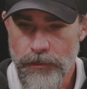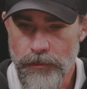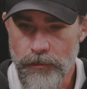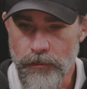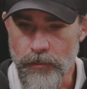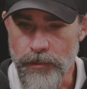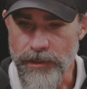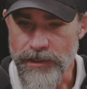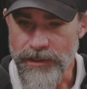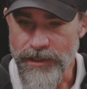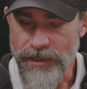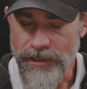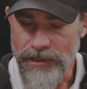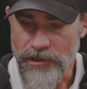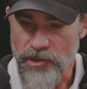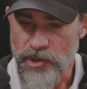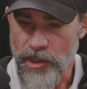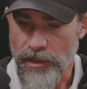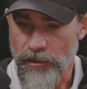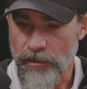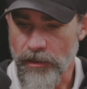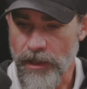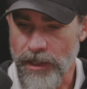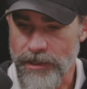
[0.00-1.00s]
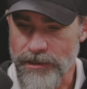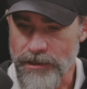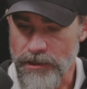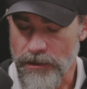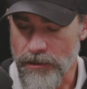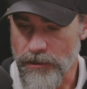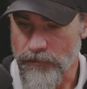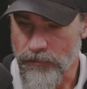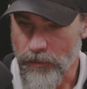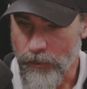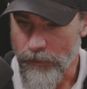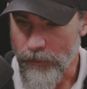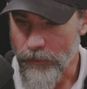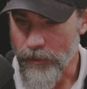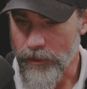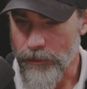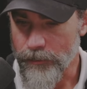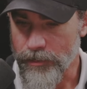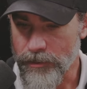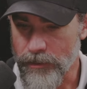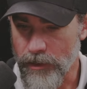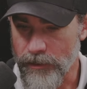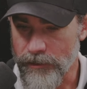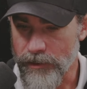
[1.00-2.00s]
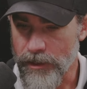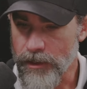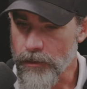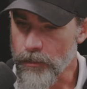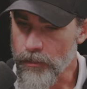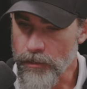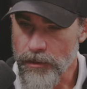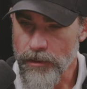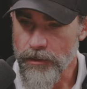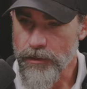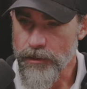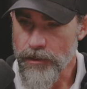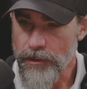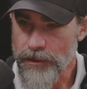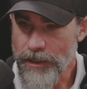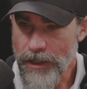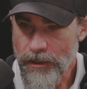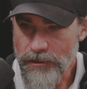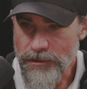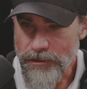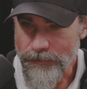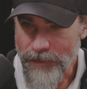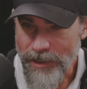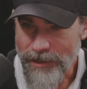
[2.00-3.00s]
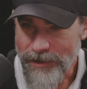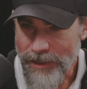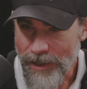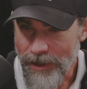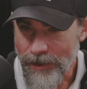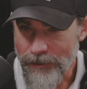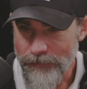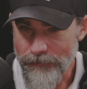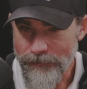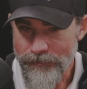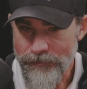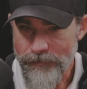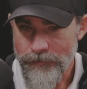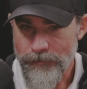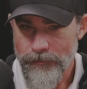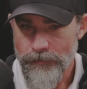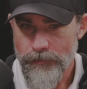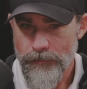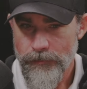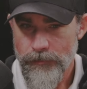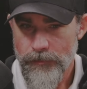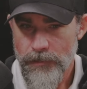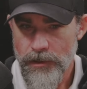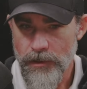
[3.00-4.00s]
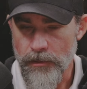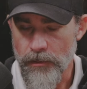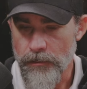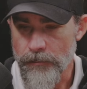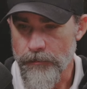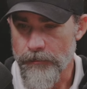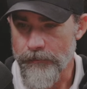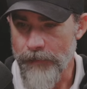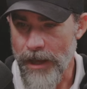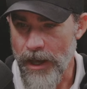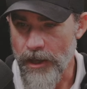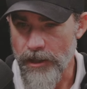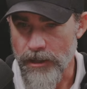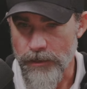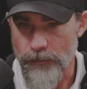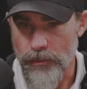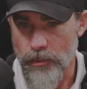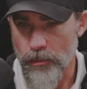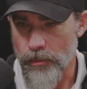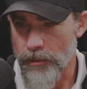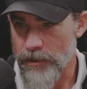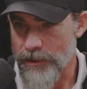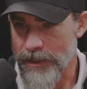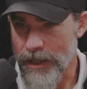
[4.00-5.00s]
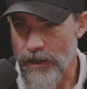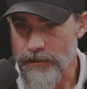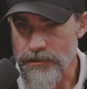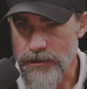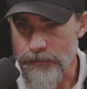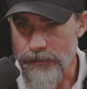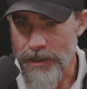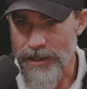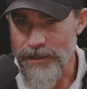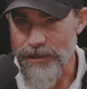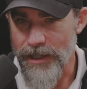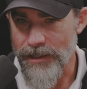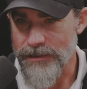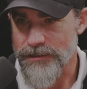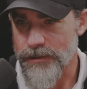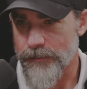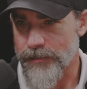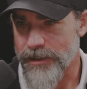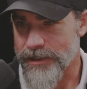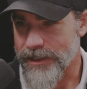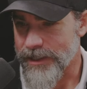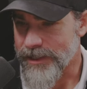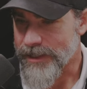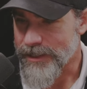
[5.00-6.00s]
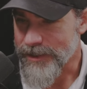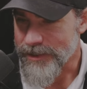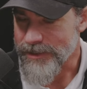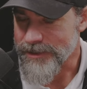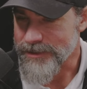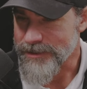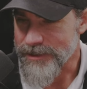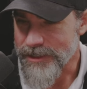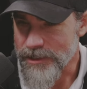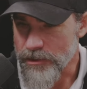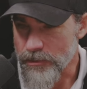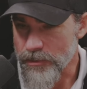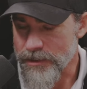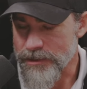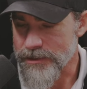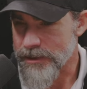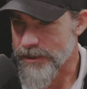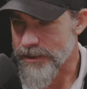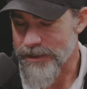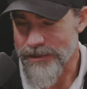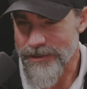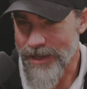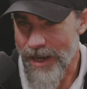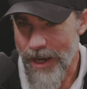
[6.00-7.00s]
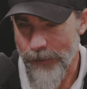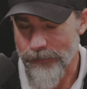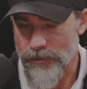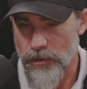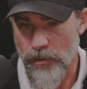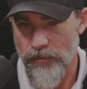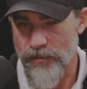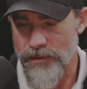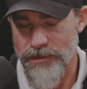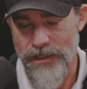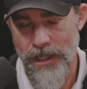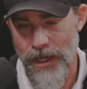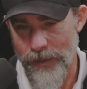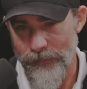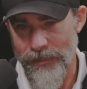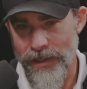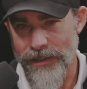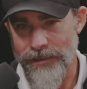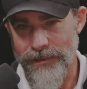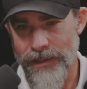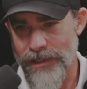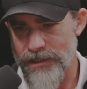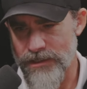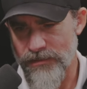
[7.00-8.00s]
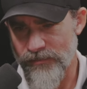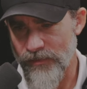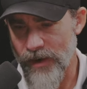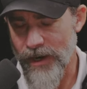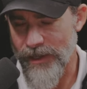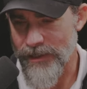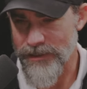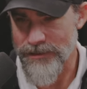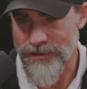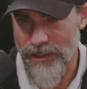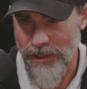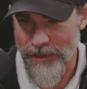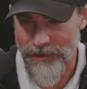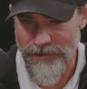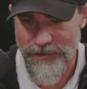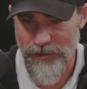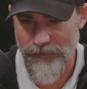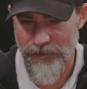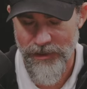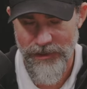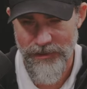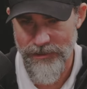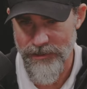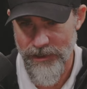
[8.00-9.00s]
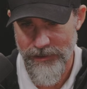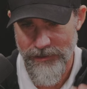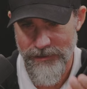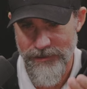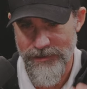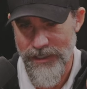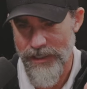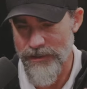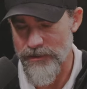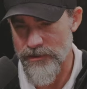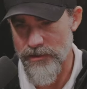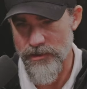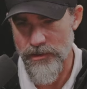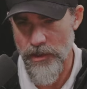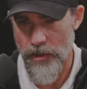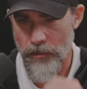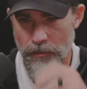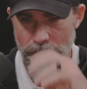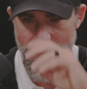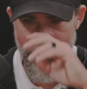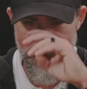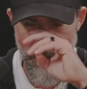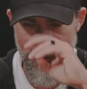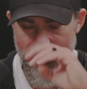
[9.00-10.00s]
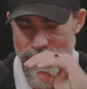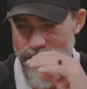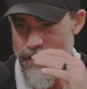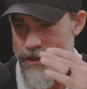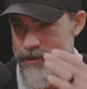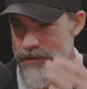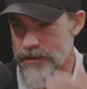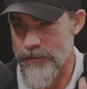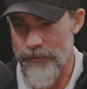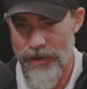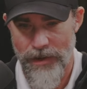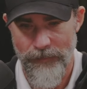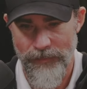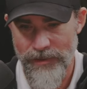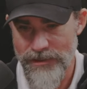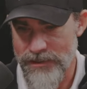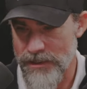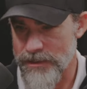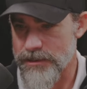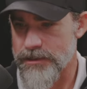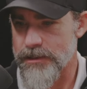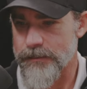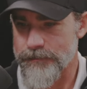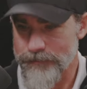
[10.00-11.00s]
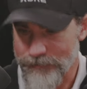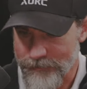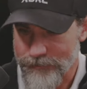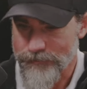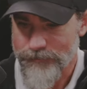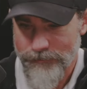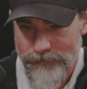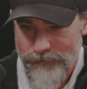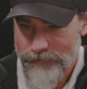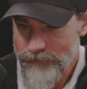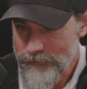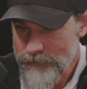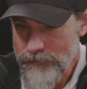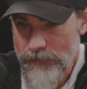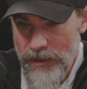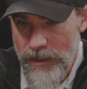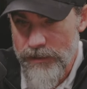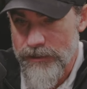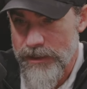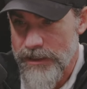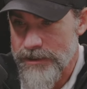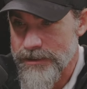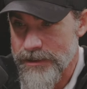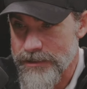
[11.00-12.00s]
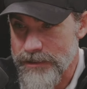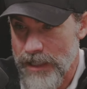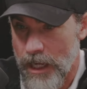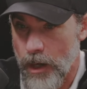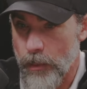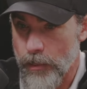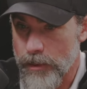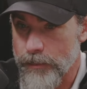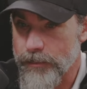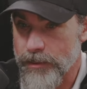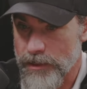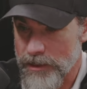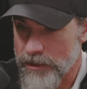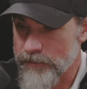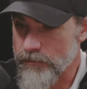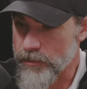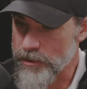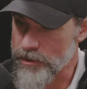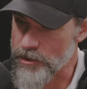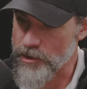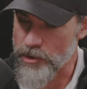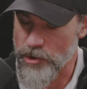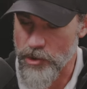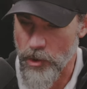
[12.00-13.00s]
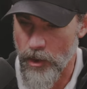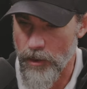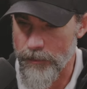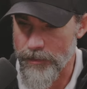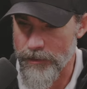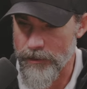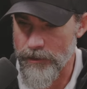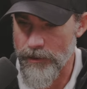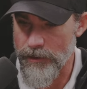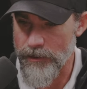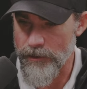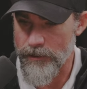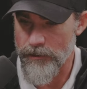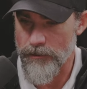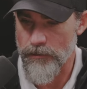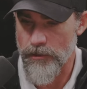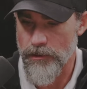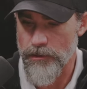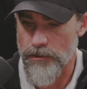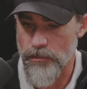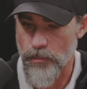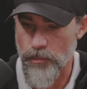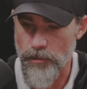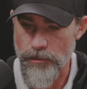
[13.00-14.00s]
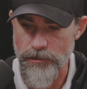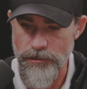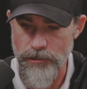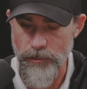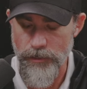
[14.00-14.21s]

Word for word: We get a general idea of what we want to put on there, and we're allowed to make that, you know, malleable. We're allowed to make that something that can continuously adapt over time. That that's fine. It's not something that's like set in stone. It's not the Ten Commandments. It's this is how we believe we should show up and, and look at the world.